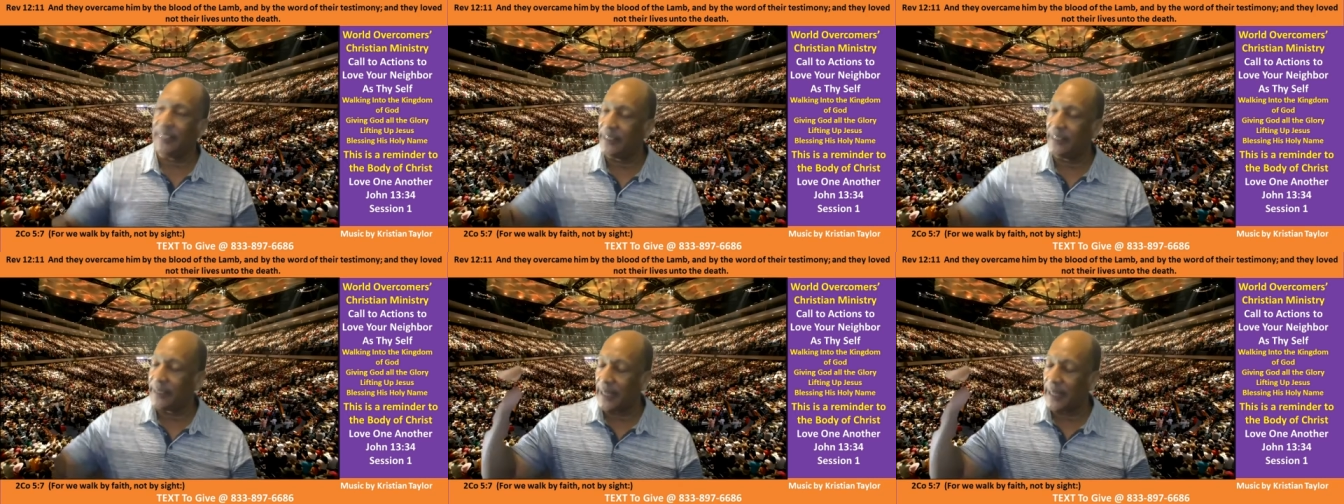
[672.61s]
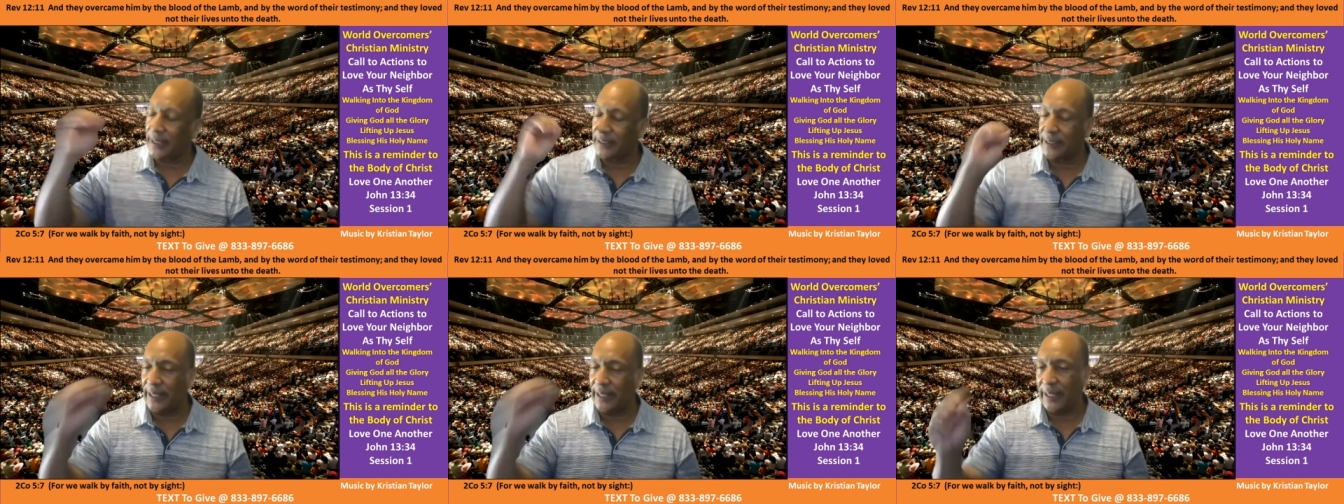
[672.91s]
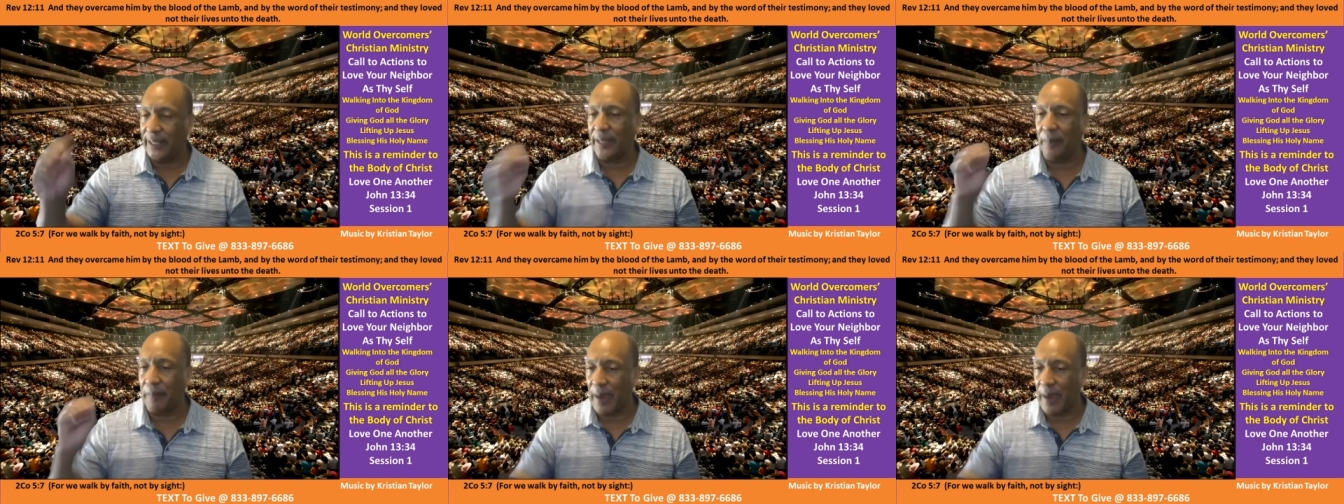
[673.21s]
He's not
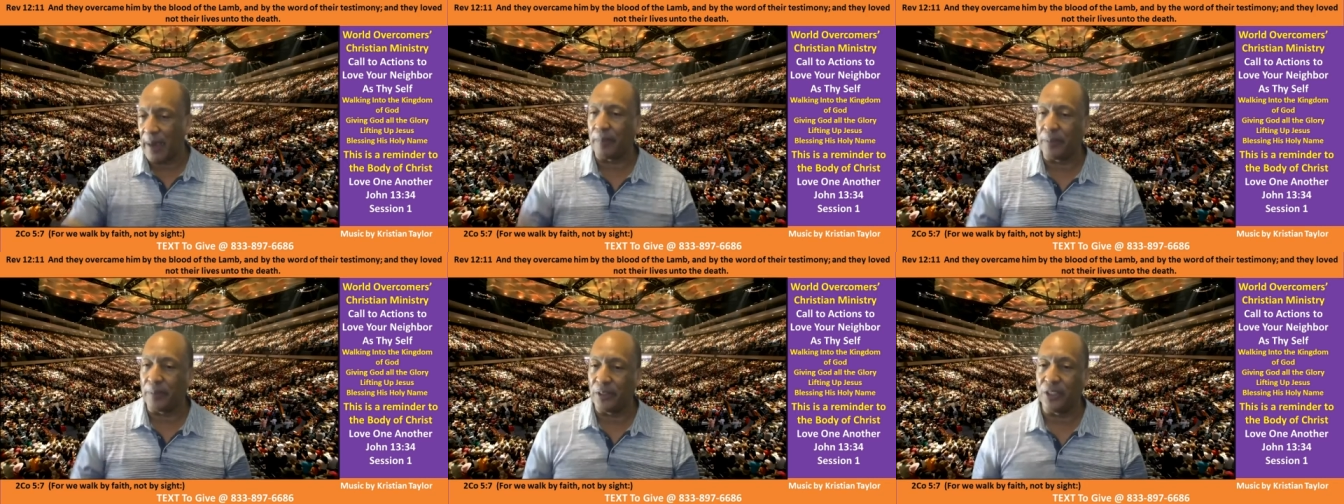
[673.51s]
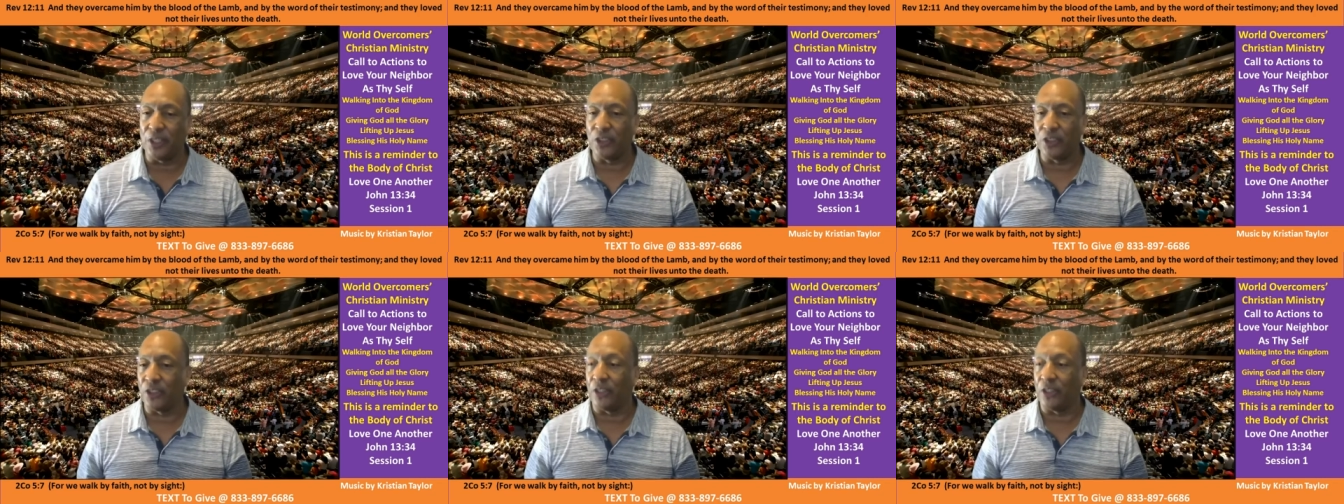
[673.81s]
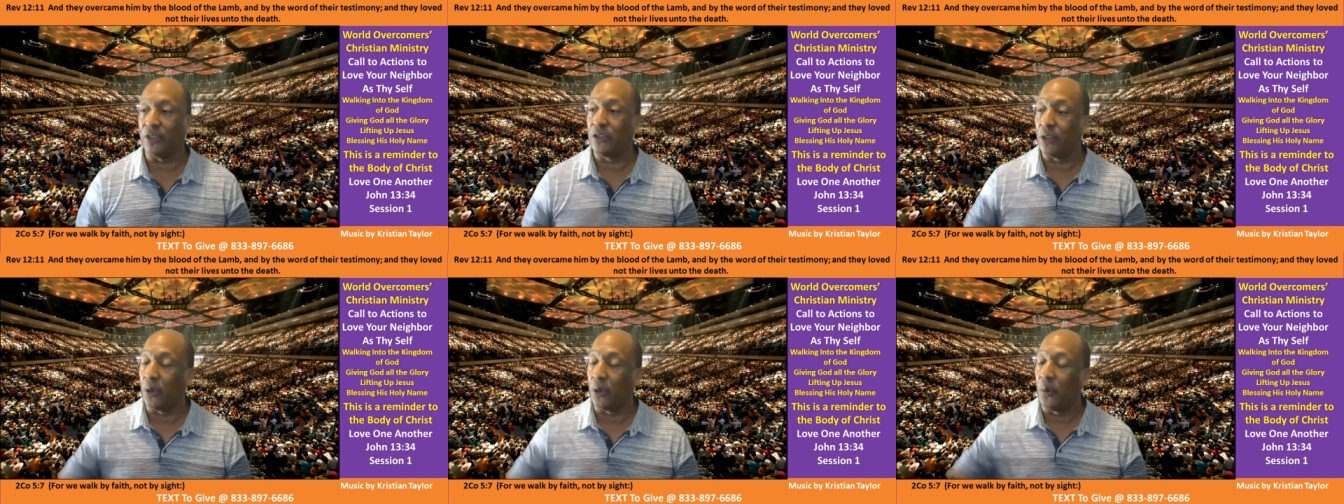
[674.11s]
taking my
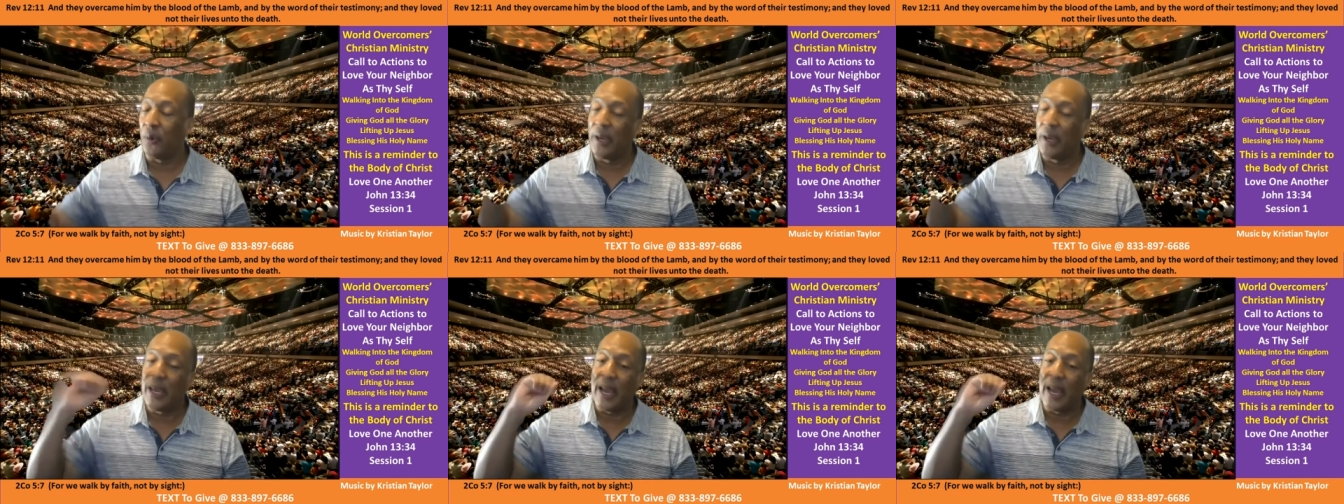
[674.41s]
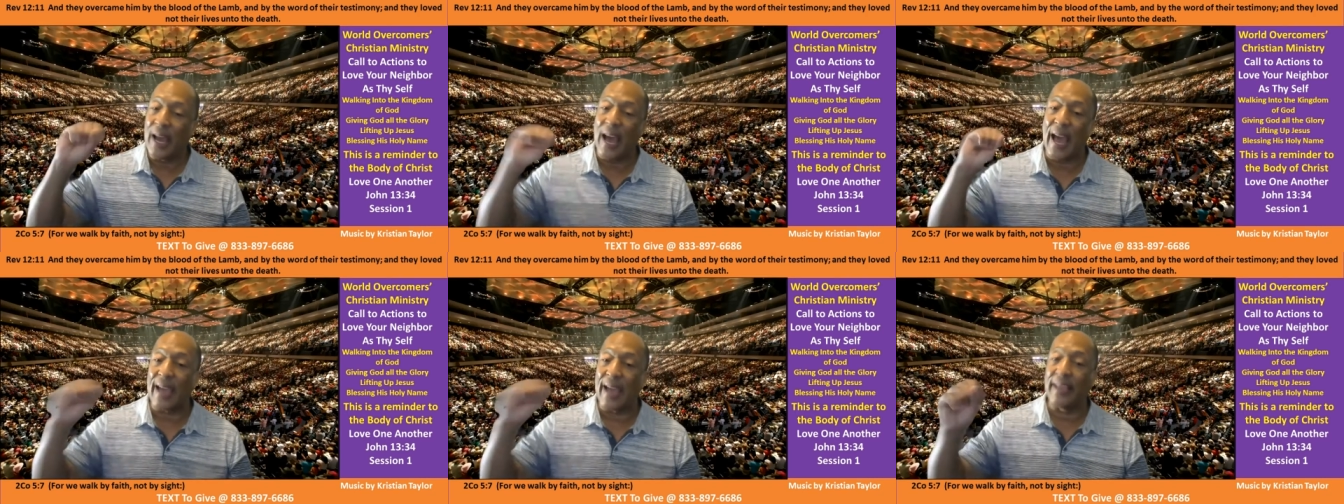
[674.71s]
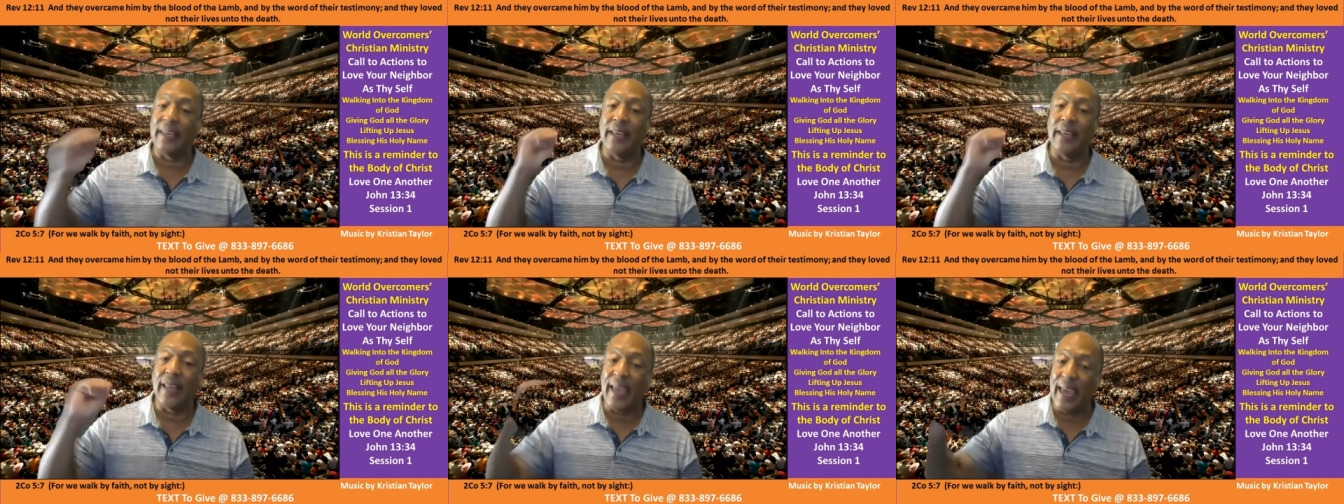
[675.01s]
position, so
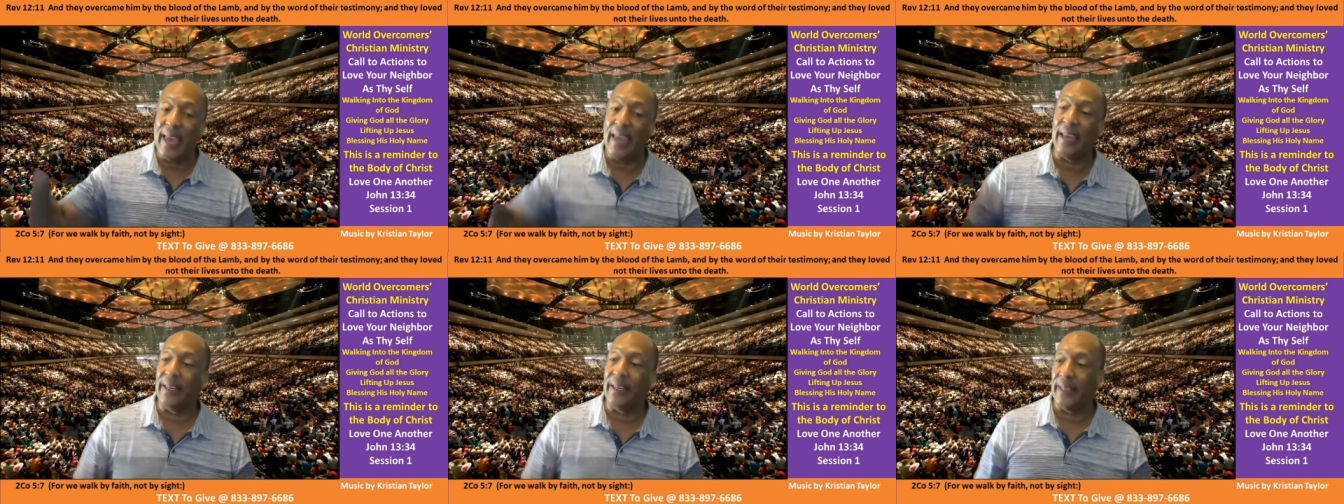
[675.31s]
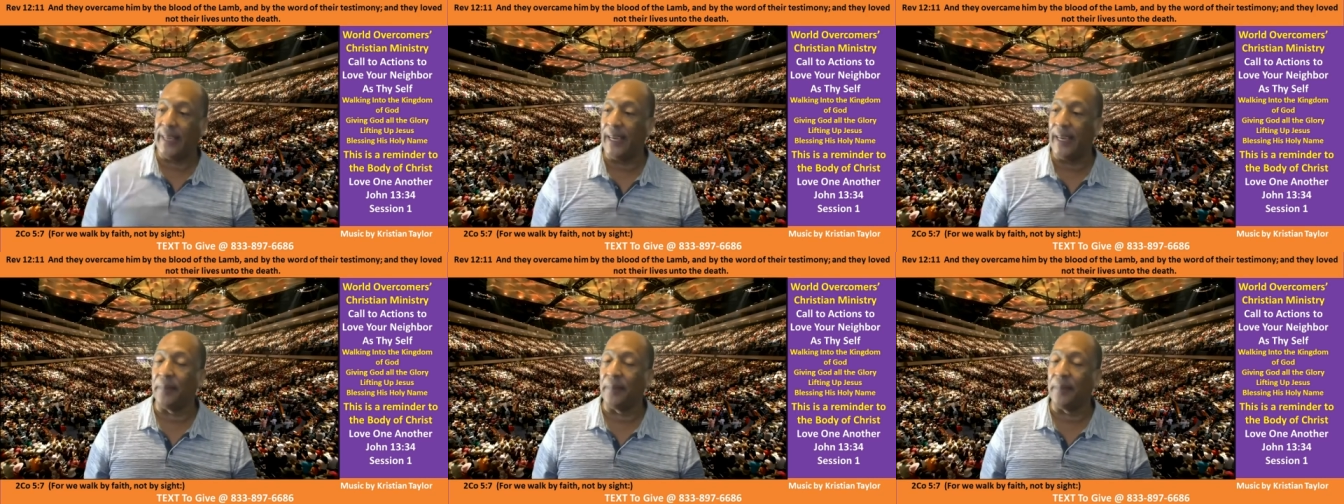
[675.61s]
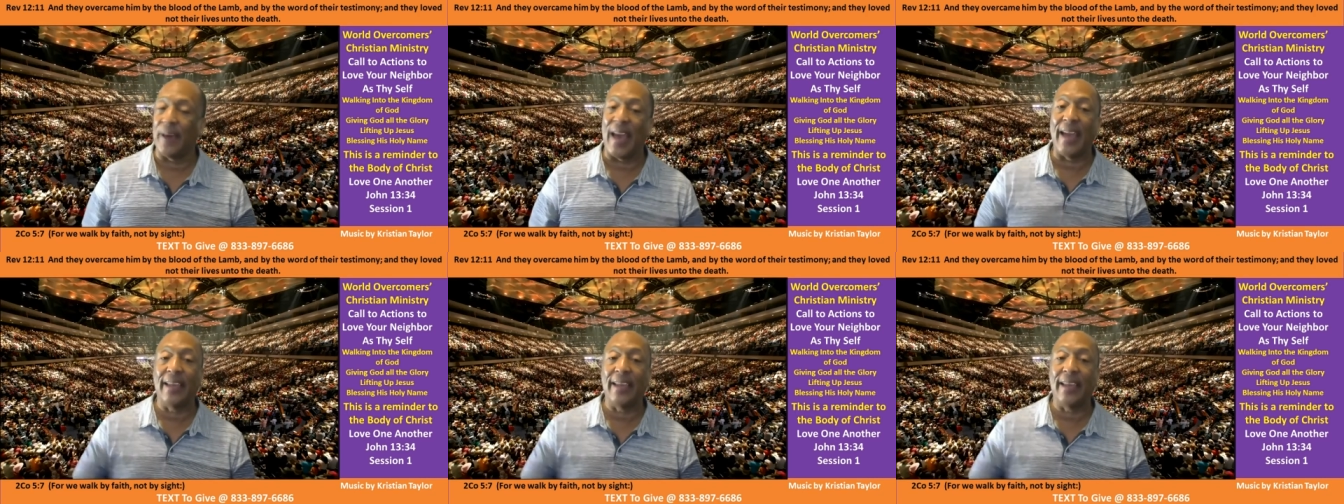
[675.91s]
I can hate him.